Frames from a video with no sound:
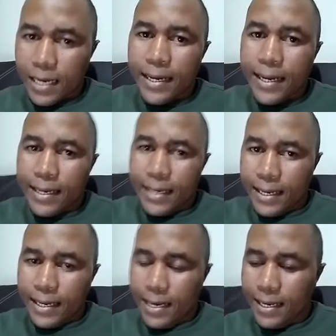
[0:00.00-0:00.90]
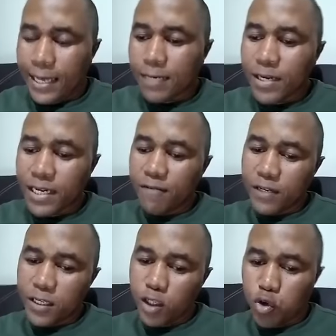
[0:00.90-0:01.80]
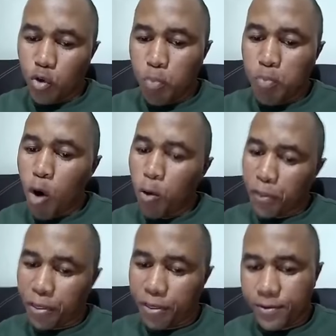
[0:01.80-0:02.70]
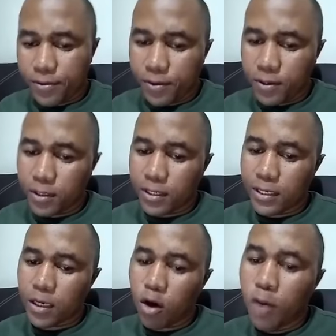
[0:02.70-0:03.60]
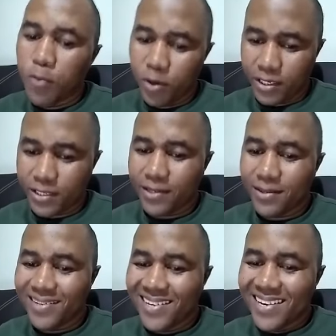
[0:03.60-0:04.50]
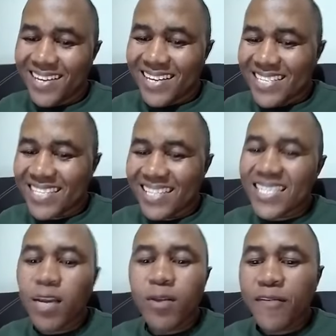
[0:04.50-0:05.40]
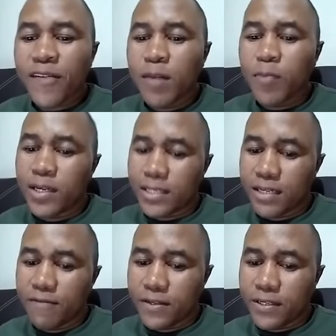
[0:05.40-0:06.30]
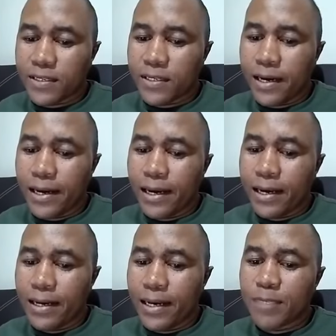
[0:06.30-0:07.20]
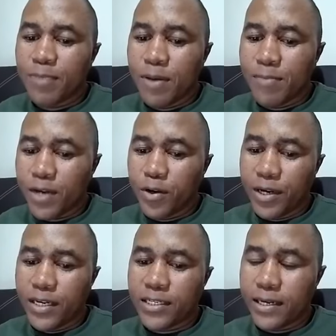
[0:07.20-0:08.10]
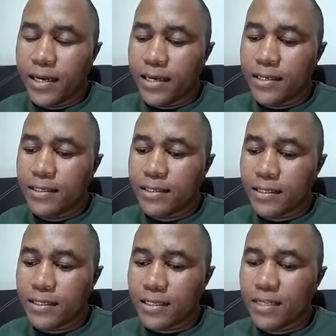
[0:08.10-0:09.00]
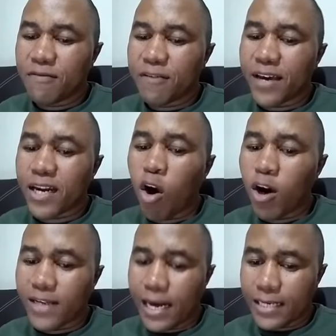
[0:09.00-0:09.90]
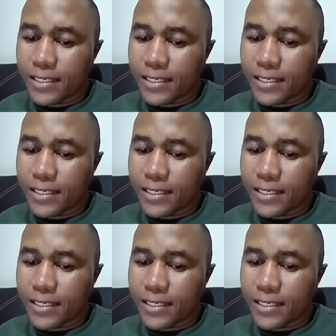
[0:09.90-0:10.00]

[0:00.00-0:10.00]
let, let, let, let me give it to both the community so the South African Police Service, uh, uh as per my knowledge, is, is, is very ordered.